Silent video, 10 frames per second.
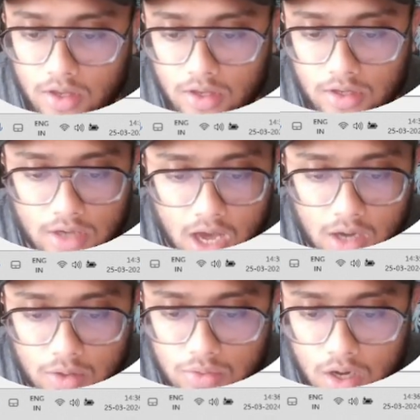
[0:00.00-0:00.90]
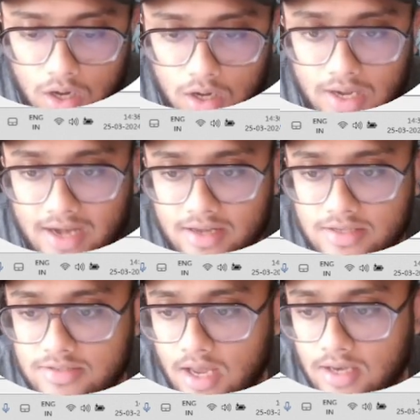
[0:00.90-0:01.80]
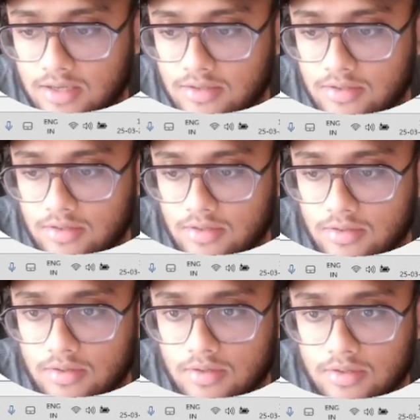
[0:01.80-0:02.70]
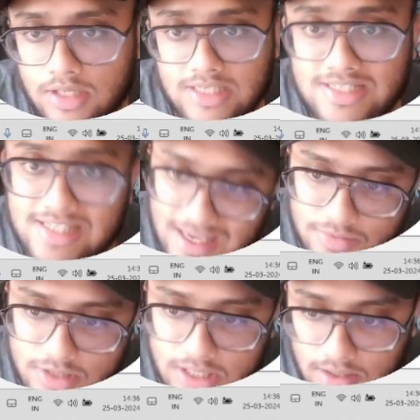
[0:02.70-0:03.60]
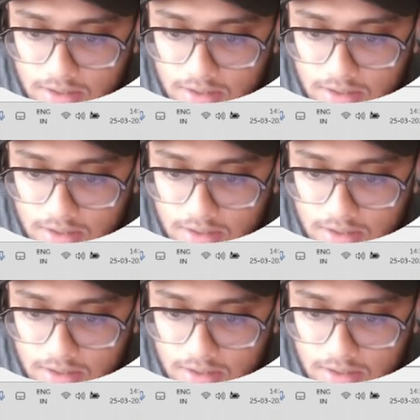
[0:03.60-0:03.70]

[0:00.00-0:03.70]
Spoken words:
Now let us run the CMC.